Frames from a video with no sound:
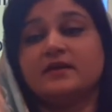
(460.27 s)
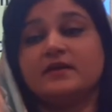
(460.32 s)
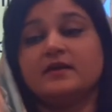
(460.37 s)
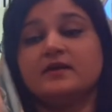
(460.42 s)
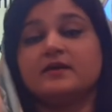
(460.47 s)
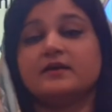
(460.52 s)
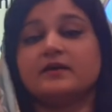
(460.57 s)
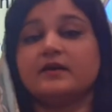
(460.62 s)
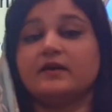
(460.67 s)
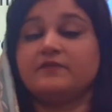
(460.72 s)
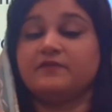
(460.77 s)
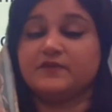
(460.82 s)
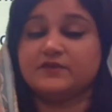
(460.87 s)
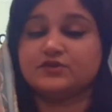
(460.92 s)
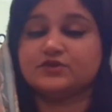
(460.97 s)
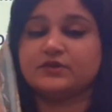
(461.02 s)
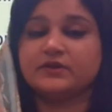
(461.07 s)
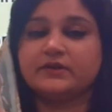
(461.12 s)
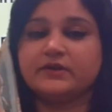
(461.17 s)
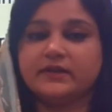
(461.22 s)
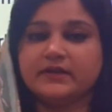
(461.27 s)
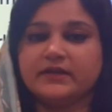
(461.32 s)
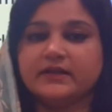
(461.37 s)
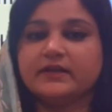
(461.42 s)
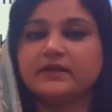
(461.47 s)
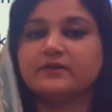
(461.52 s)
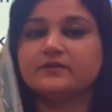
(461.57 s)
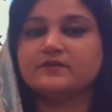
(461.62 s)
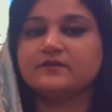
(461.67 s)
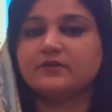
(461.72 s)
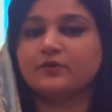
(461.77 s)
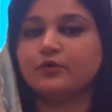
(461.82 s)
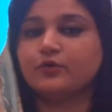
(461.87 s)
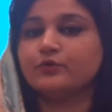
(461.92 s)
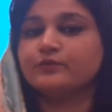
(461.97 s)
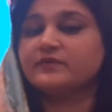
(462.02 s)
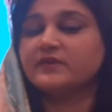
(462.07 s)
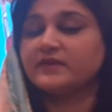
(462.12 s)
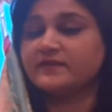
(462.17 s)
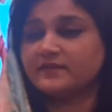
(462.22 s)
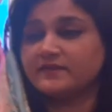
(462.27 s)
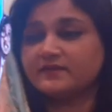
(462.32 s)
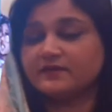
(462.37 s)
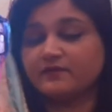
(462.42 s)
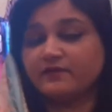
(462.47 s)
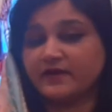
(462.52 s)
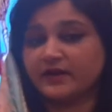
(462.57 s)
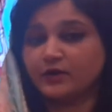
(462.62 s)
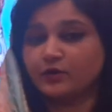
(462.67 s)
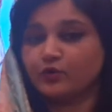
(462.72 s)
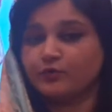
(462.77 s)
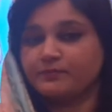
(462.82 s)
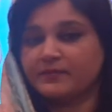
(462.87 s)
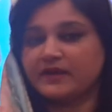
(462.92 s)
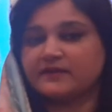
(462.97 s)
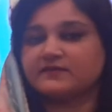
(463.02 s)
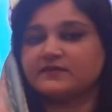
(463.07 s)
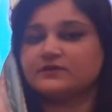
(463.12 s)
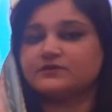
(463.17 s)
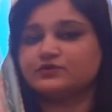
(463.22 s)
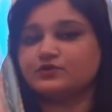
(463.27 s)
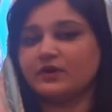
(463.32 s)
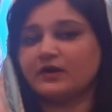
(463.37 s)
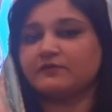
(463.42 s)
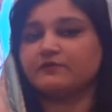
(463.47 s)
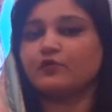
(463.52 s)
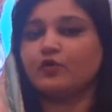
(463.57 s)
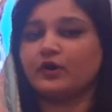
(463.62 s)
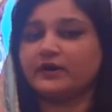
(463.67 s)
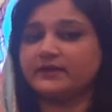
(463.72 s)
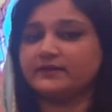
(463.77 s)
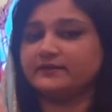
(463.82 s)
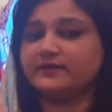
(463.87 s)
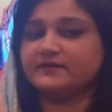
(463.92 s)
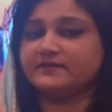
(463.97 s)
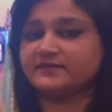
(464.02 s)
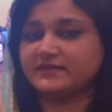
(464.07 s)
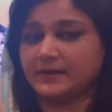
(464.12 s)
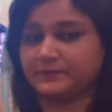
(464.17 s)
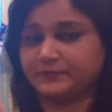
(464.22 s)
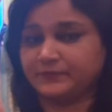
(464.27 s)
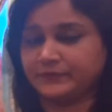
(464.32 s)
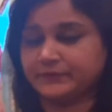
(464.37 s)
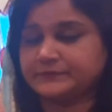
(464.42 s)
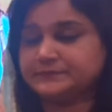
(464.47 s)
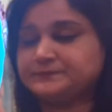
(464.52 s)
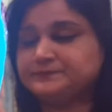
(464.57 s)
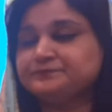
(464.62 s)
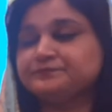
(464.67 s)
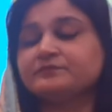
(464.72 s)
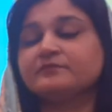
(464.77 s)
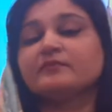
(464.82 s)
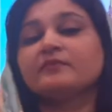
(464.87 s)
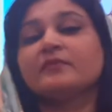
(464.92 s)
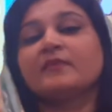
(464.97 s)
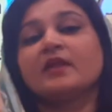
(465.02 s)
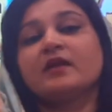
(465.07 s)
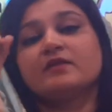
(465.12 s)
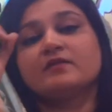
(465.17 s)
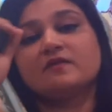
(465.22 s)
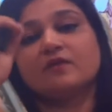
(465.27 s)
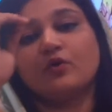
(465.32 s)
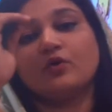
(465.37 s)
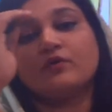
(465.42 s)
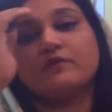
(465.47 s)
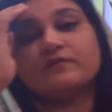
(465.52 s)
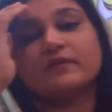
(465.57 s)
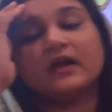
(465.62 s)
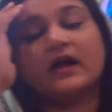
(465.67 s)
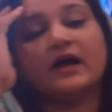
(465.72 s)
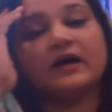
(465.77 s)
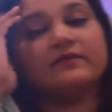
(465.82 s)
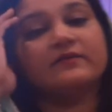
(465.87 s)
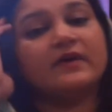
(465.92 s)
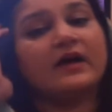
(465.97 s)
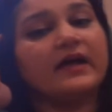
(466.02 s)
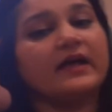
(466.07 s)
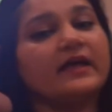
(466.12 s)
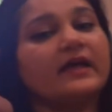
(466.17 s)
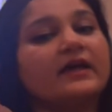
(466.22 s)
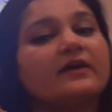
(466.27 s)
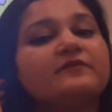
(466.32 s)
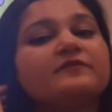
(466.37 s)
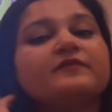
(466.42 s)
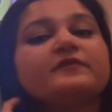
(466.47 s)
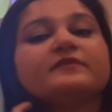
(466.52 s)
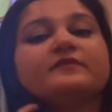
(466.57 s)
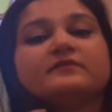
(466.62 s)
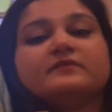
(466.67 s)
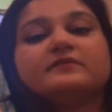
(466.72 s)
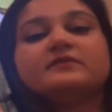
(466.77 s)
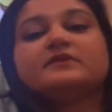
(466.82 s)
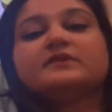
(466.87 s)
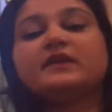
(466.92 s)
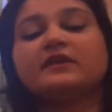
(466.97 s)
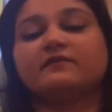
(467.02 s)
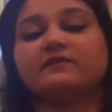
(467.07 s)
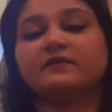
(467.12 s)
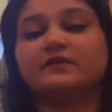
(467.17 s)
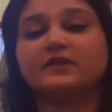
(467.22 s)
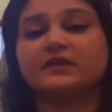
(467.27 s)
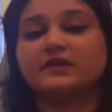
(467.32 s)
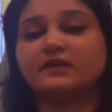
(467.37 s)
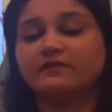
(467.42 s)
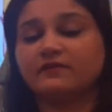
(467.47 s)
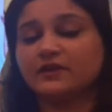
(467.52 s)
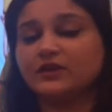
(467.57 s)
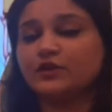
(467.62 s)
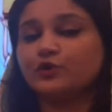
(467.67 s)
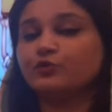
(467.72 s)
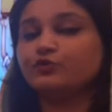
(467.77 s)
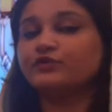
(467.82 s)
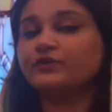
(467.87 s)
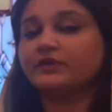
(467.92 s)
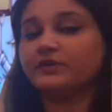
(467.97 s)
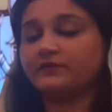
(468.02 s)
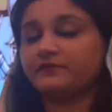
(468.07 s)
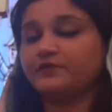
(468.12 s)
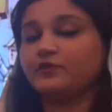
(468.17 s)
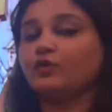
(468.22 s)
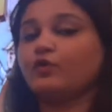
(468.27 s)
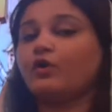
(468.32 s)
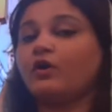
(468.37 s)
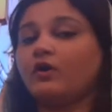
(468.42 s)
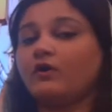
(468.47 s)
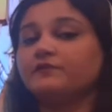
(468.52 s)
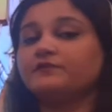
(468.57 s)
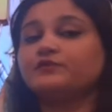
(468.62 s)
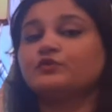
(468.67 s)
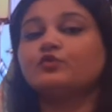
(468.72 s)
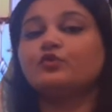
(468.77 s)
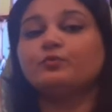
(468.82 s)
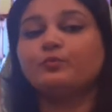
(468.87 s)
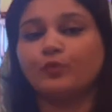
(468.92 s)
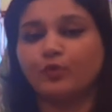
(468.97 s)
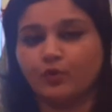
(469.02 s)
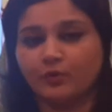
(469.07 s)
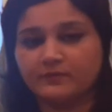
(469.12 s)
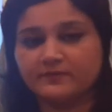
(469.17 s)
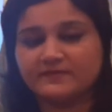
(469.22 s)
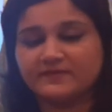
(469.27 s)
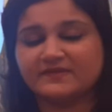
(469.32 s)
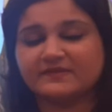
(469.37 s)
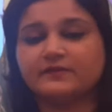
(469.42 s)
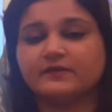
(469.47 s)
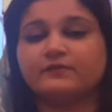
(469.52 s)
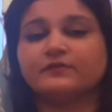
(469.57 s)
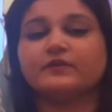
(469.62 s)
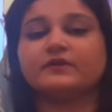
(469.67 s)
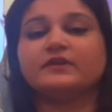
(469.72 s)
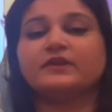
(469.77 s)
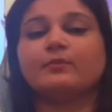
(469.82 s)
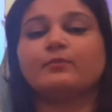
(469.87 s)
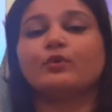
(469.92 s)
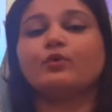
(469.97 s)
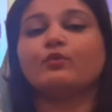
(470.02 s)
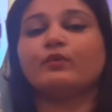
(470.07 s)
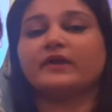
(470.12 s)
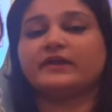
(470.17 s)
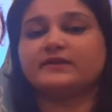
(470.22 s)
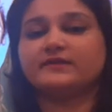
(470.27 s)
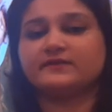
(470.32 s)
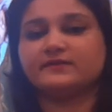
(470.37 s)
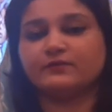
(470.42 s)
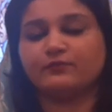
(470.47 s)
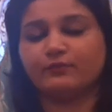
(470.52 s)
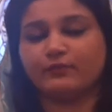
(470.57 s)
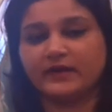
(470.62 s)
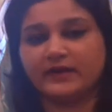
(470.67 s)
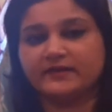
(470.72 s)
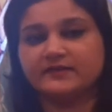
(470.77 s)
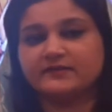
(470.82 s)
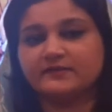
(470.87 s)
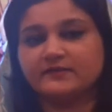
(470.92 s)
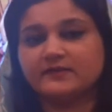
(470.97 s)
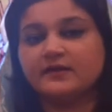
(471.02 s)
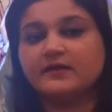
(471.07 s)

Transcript: efficiently. So this is a very good message you have got in this chapter. So I have given you the review of two poems. The number one is The Wise